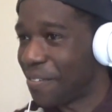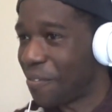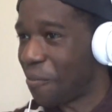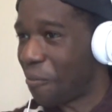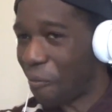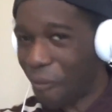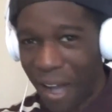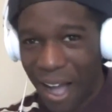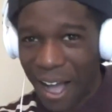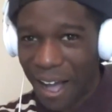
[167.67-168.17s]

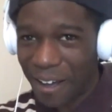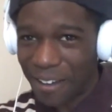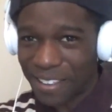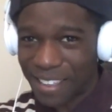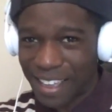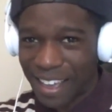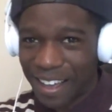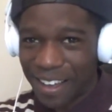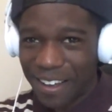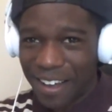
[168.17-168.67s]
Wow,
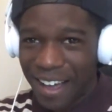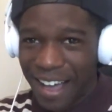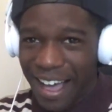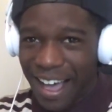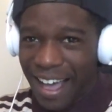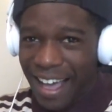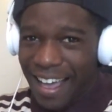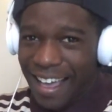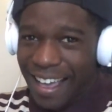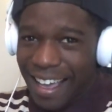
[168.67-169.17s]

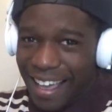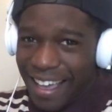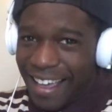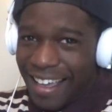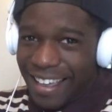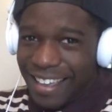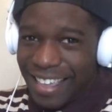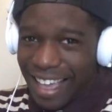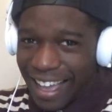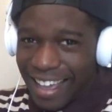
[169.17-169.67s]
y'all.
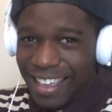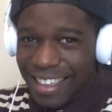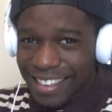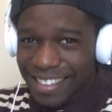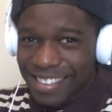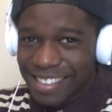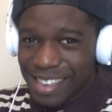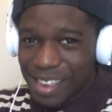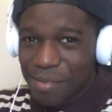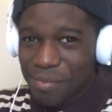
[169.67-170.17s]
Y'all keep
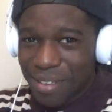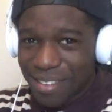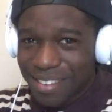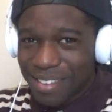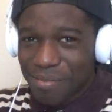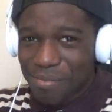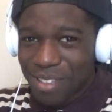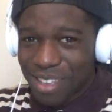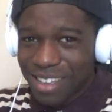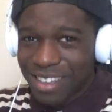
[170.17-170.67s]
sending me
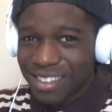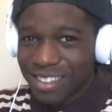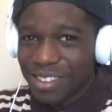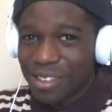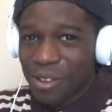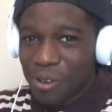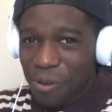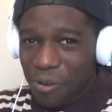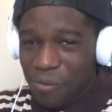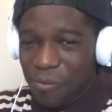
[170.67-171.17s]
some
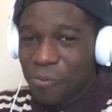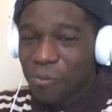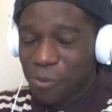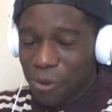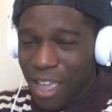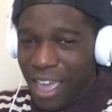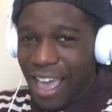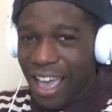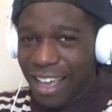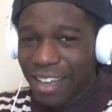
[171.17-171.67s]
good
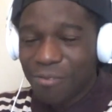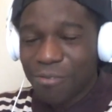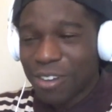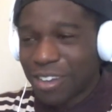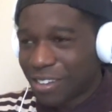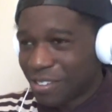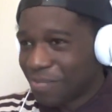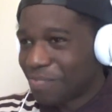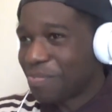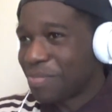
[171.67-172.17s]
react
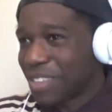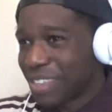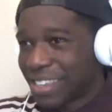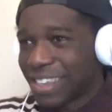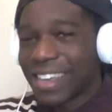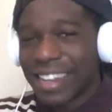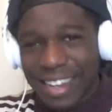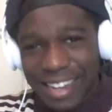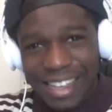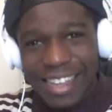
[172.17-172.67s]
well
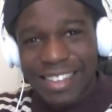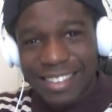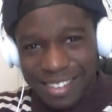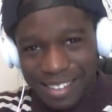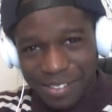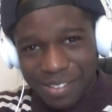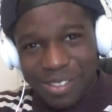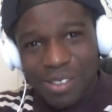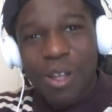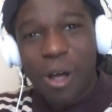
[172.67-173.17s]
good links
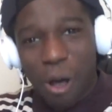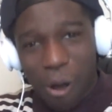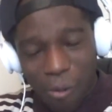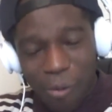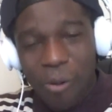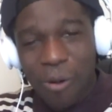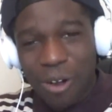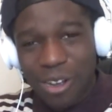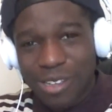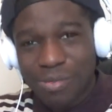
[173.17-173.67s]
of
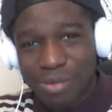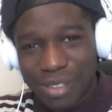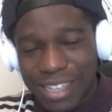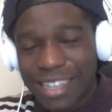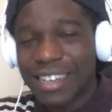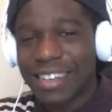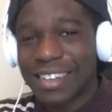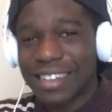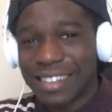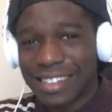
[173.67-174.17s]
Star Wars
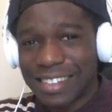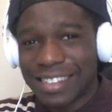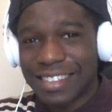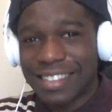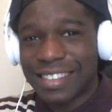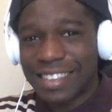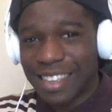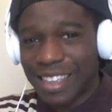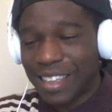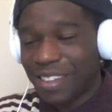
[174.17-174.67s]

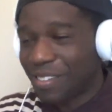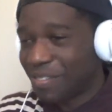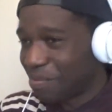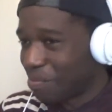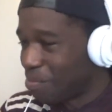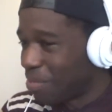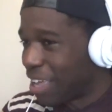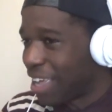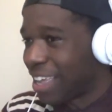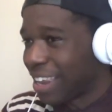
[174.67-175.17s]
because it,
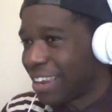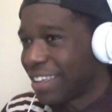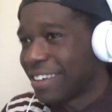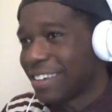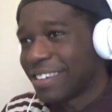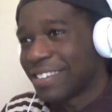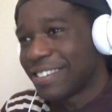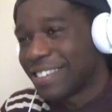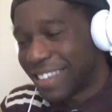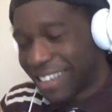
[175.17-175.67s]
man look